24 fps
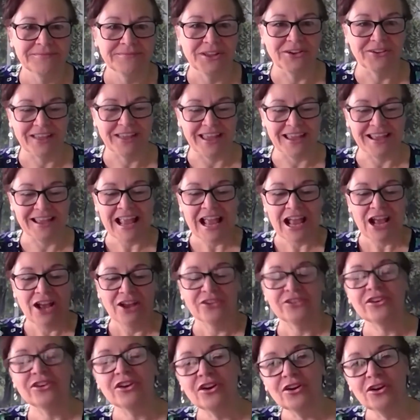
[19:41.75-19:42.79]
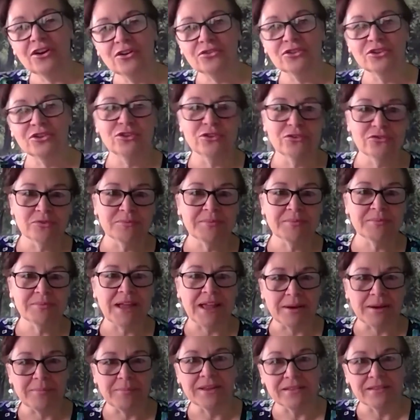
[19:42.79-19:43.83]
Okay. So the two of them
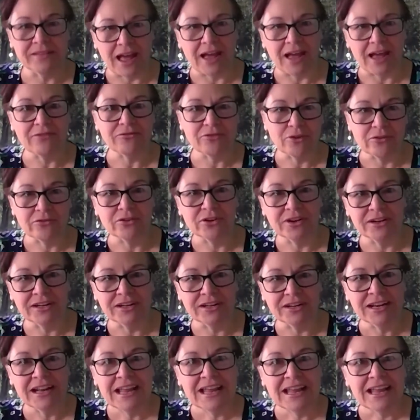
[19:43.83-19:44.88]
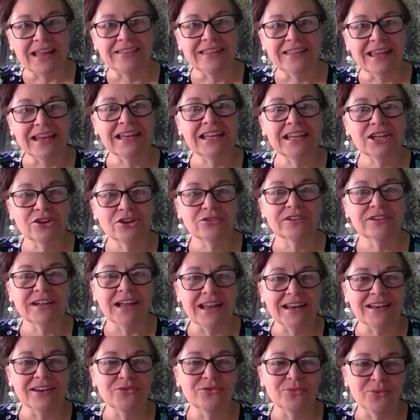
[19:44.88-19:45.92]
had a big laugh over it. And then he
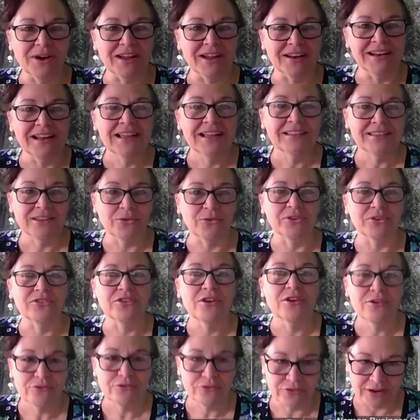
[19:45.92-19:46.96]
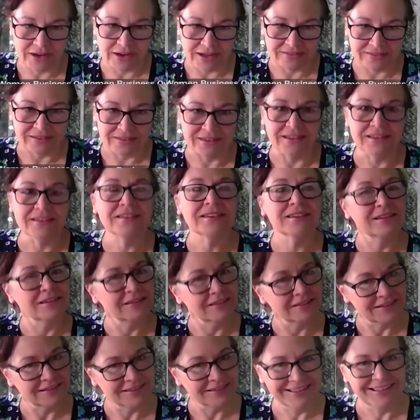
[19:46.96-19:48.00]
created one that was Francis,
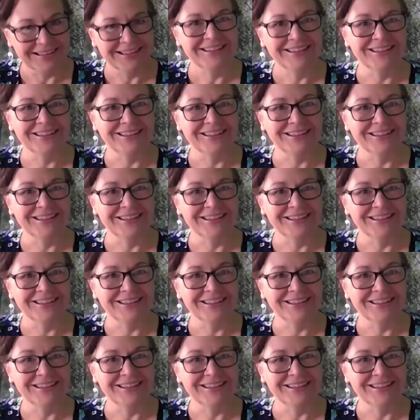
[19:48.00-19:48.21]
yeah. Mm-hmm.